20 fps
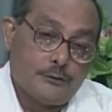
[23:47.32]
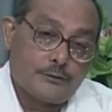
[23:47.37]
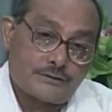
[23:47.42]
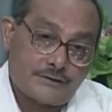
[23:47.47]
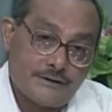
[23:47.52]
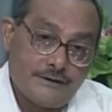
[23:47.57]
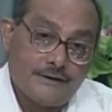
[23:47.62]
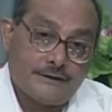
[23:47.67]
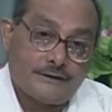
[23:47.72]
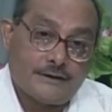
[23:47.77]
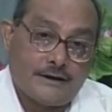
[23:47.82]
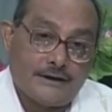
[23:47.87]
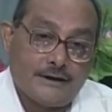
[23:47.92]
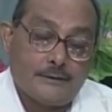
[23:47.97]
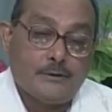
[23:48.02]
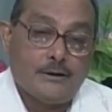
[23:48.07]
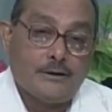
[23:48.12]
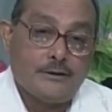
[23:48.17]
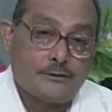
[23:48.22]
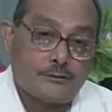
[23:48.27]
though she is
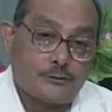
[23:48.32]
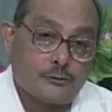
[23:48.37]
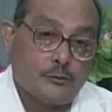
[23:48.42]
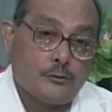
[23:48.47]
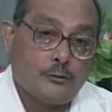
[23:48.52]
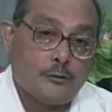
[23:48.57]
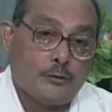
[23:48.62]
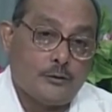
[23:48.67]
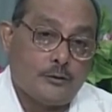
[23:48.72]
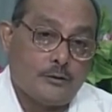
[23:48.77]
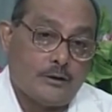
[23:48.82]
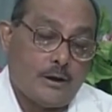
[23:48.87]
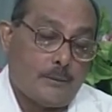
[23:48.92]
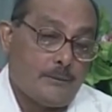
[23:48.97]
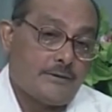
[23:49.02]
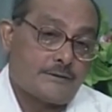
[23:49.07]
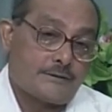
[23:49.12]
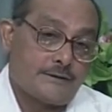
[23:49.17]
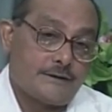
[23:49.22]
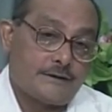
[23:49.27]
unable to, I
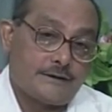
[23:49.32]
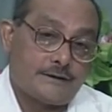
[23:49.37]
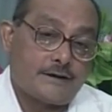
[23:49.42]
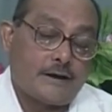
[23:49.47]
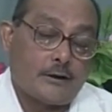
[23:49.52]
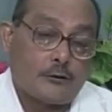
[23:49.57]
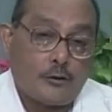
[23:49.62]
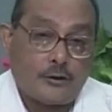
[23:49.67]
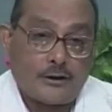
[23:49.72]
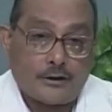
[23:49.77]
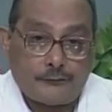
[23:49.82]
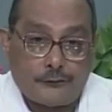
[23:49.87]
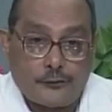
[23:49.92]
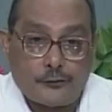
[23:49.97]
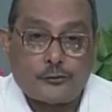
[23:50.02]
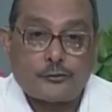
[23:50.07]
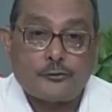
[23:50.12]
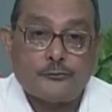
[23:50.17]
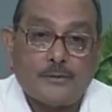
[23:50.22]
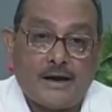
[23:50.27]
mean, she, she cannot
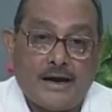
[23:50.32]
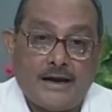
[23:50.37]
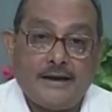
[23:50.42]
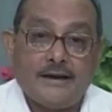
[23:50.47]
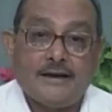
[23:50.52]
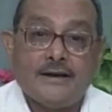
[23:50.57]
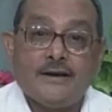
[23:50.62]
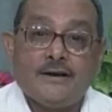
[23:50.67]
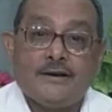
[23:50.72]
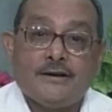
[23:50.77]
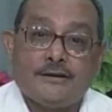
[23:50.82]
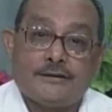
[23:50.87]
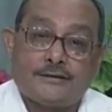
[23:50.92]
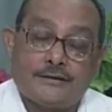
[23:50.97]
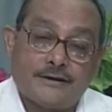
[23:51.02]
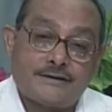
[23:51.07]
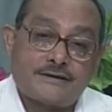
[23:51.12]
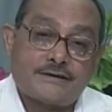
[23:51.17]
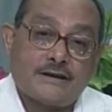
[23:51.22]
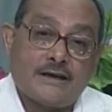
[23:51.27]
afford to buy
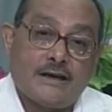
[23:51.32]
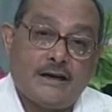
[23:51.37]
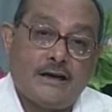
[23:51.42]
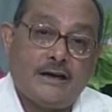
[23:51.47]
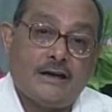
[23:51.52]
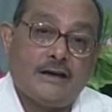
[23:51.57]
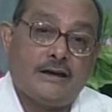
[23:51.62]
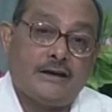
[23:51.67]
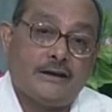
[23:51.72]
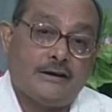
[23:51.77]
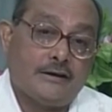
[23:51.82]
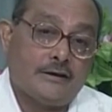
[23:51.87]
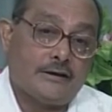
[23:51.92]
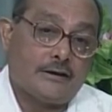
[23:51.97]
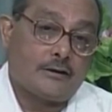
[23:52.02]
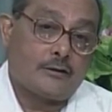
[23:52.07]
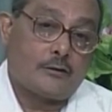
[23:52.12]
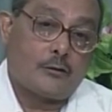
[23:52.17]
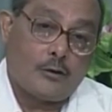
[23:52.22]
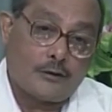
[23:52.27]
such a
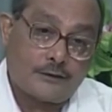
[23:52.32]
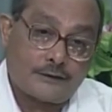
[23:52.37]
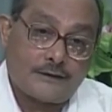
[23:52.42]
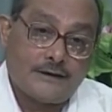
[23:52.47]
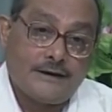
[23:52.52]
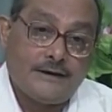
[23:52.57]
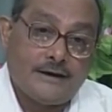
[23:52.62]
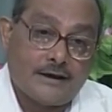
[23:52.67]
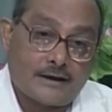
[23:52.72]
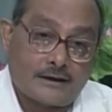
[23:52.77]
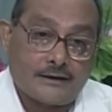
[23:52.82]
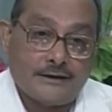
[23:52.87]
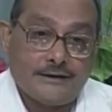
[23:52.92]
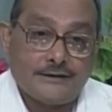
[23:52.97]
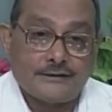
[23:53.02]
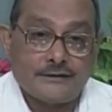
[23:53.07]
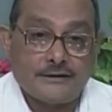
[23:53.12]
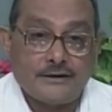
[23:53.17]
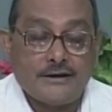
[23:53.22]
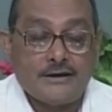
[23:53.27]
costly
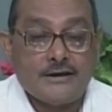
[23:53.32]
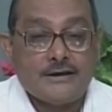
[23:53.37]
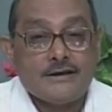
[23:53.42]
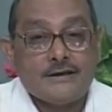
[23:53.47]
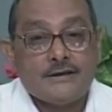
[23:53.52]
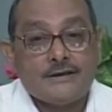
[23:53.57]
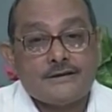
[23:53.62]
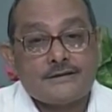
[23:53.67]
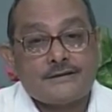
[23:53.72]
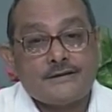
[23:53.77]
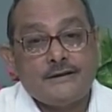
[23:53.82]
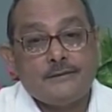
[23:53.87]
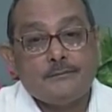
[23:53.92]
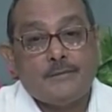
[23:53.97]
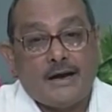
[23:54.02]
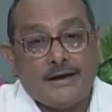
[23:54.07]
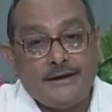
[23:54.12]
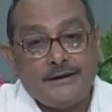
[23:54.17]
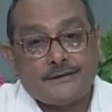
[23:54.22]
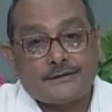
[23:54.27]
necklace, she
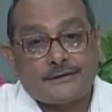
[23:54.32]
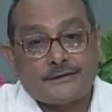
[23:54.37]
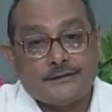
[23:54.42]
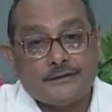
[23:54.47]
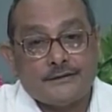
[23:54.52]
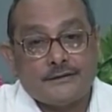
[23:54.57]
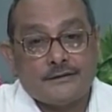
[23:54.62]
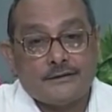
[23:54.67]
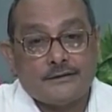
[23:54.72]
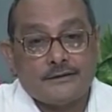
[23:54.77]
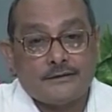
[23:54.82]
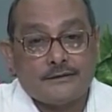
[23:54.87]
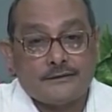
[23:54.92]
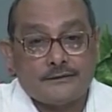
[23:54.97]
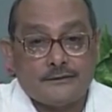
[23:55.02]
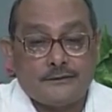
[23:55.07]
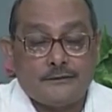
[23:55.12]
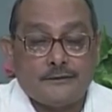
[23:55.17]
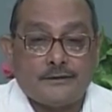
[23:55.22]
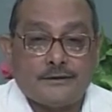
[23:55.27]
buys, you
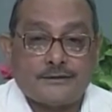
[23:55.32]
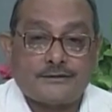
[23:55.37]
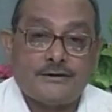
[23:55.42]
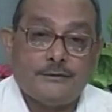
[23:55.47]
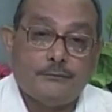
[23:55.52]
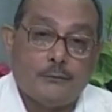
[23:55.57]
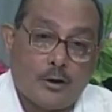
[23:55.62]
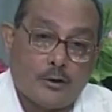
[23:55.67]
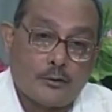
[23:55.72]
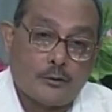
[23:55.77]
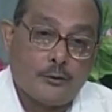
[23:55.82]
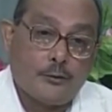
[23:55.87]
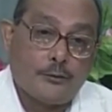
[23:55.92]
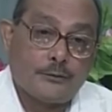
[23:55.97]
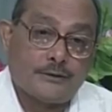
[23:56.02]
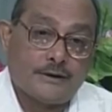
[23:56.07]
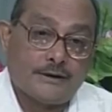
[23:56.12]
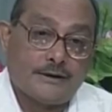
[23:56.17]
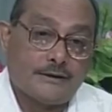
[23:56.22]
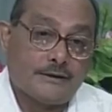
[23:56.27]
know, she
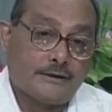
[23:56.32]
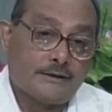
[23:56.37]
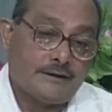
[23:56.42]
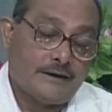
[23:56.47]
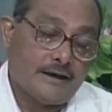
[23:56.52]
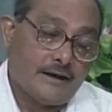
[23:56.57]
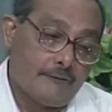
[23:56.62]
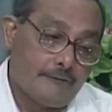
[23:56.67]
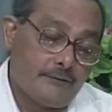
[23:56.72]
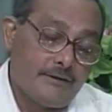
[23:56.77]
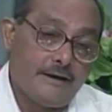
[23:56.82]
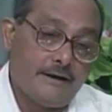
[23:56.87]
borrows, and, and every